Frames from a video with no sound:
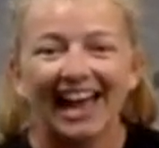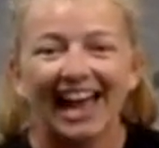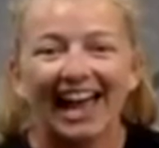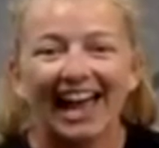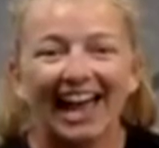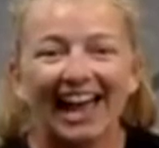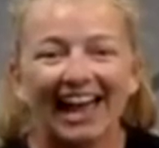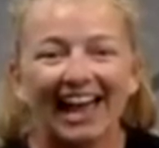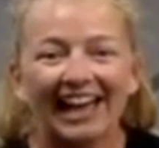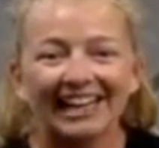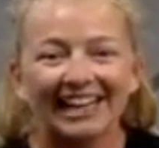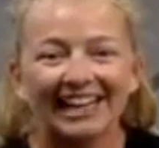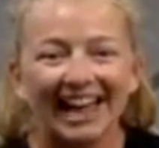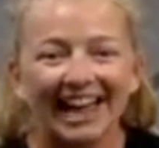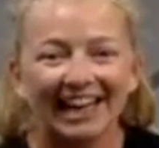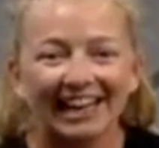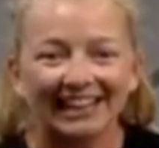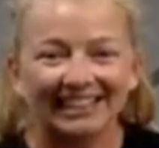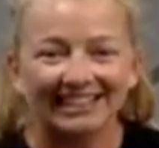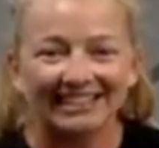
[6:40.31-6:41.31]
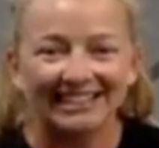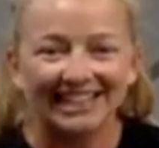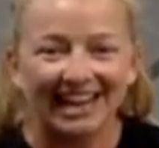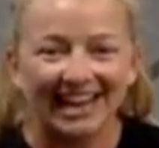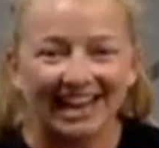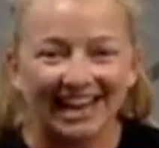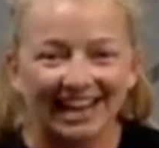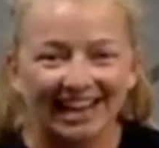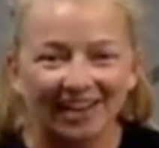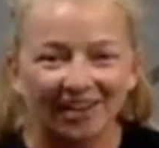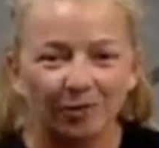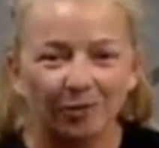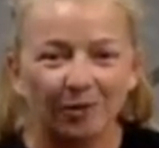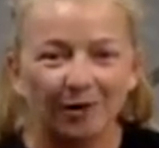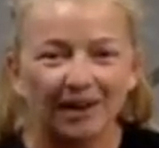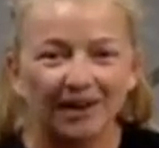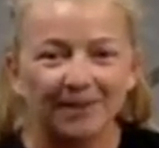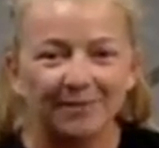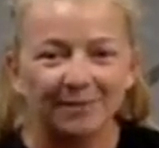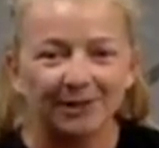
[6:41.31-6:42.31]
and exhale one
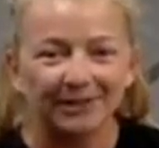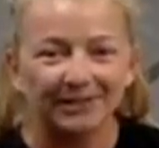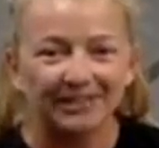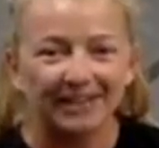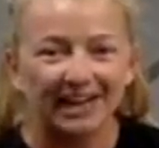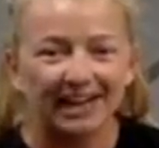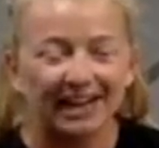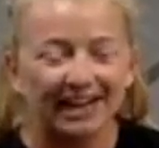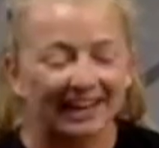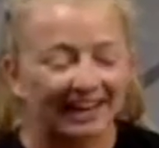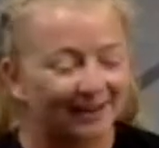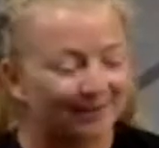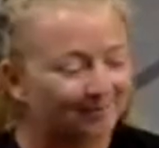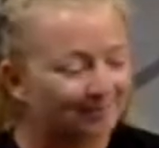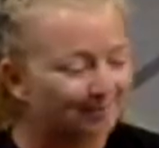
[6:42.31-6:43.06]
more time.